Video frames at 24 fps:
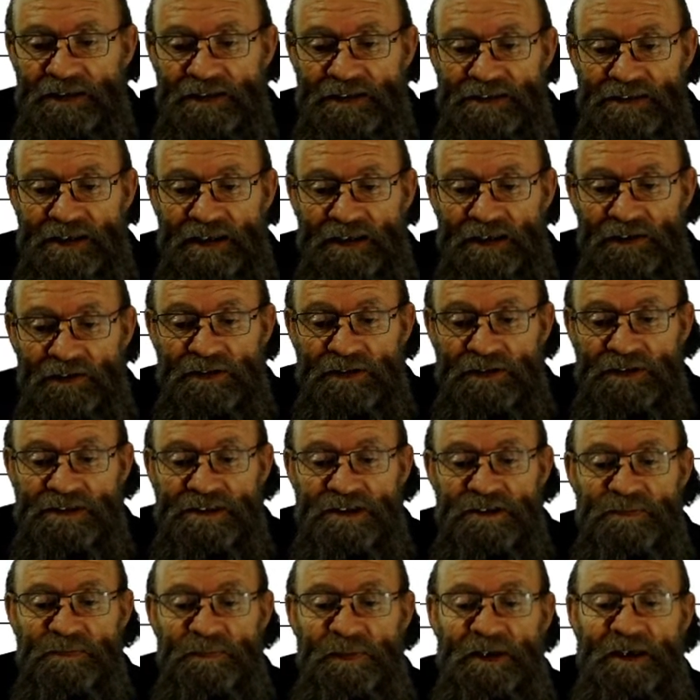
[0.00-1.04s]
this icon is
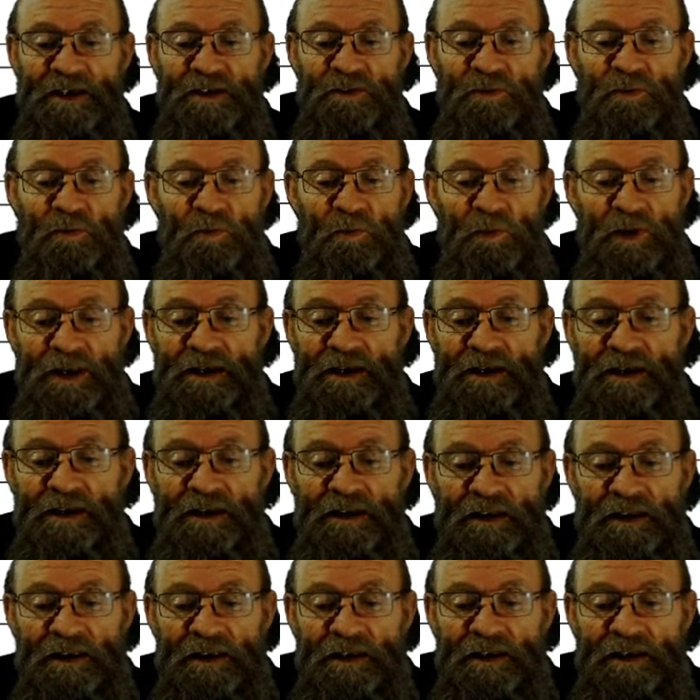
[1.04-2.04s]
displayed when